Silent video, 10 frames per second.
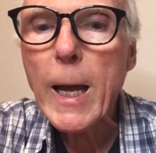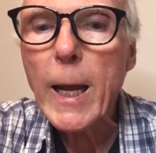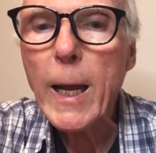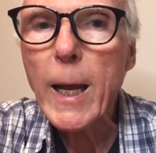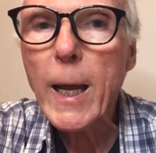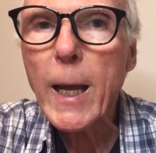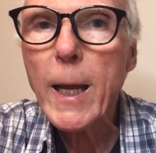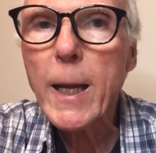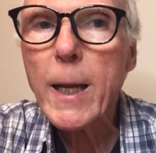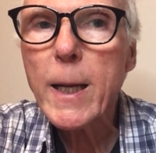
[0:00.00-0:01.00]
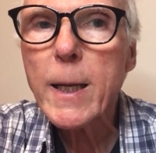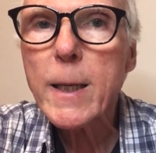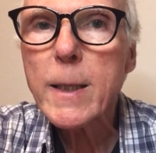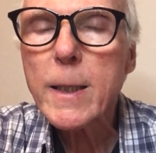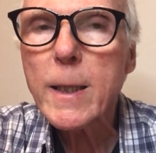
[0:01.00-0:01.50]

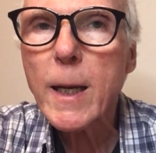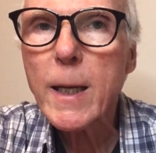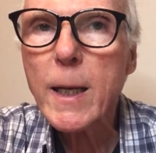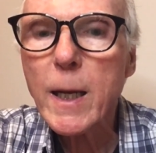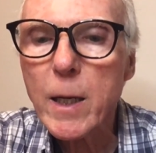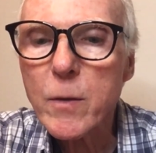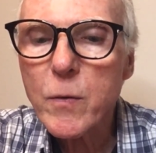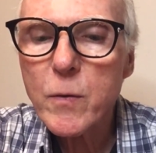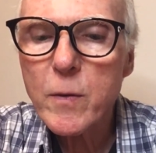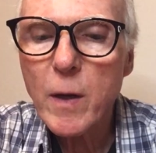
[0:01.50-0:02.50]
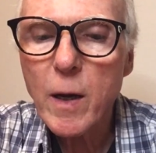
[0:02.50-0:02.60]
And in any case,